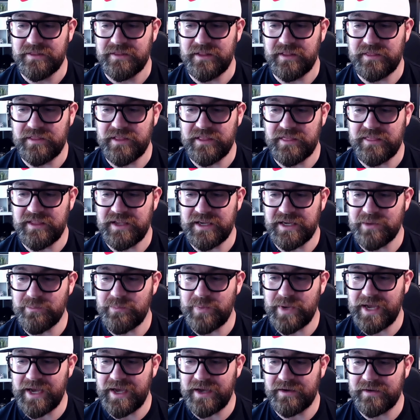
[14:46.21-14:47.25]
The thing
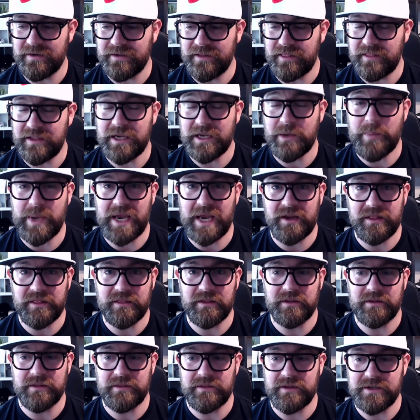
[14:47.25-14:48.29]
about
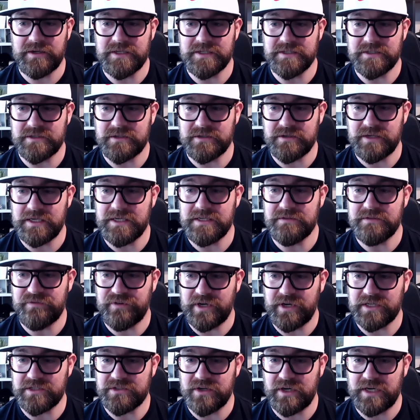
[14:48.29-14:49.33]
it that is
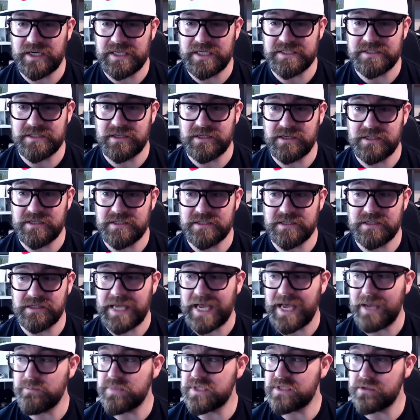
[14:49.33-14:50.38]
very exciting is that it's an
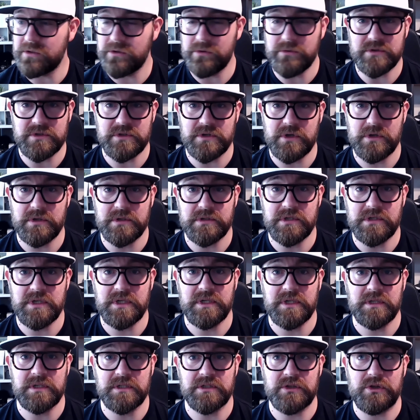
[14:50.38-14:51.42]
absolute
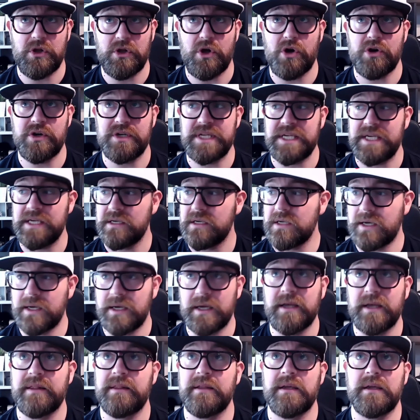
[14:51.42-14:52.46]
certainty. It's locked in.
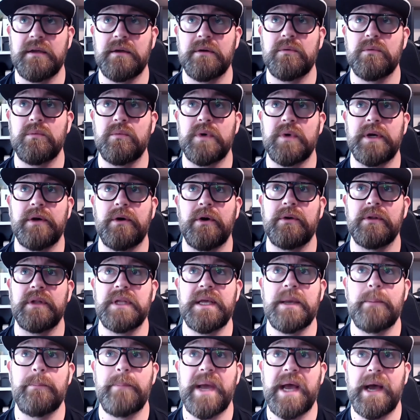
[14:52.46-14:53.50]
I think we're
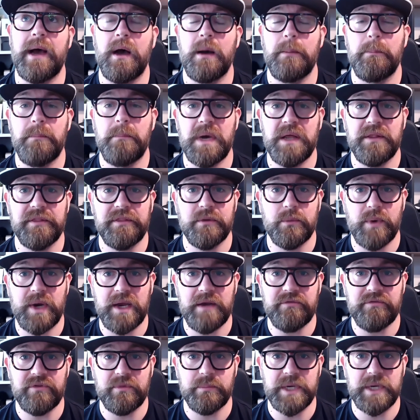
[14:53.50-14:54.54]
only about a month
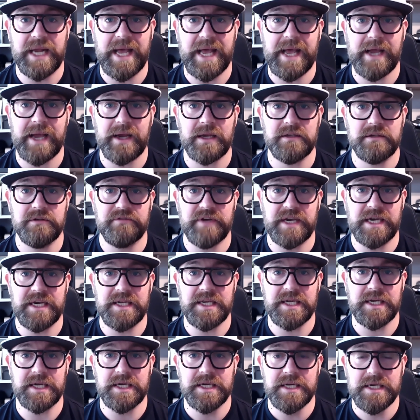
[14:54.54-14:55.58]
away from it
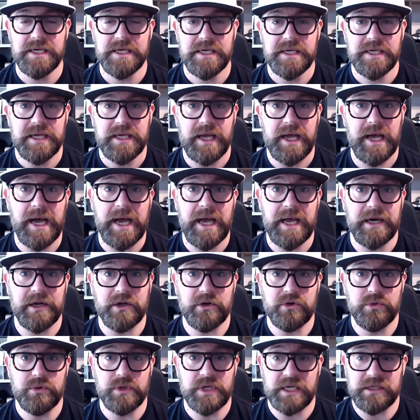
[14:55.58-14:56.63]
activating, and
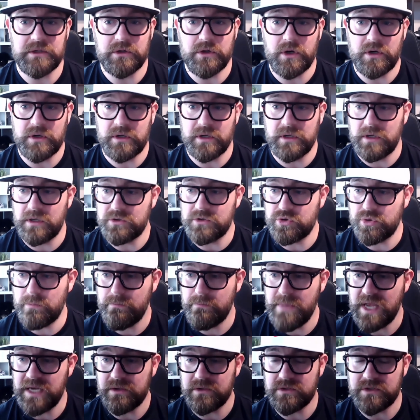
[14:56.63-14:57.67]
it could unlock a
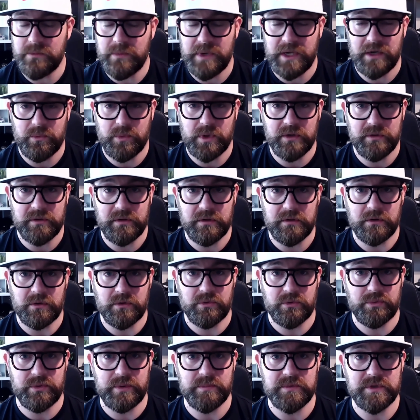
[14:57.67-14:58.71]
tremendous amount of wealth in the
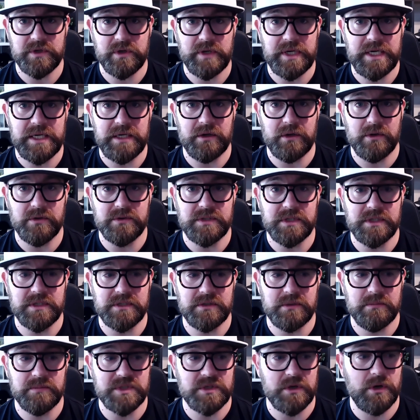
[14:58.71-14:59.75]
crypto
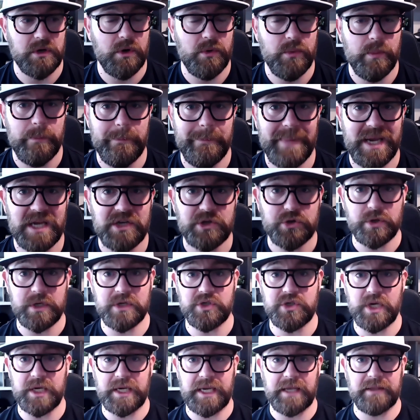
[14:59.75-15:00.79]
ecosystem. So make sure
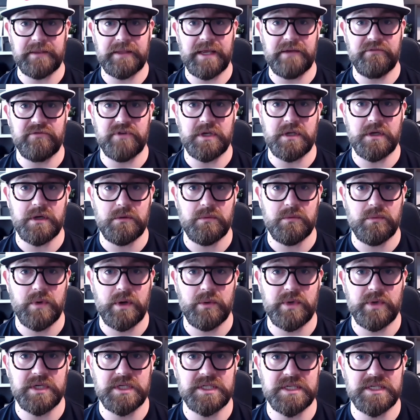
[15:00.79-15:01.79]
you check out that video where we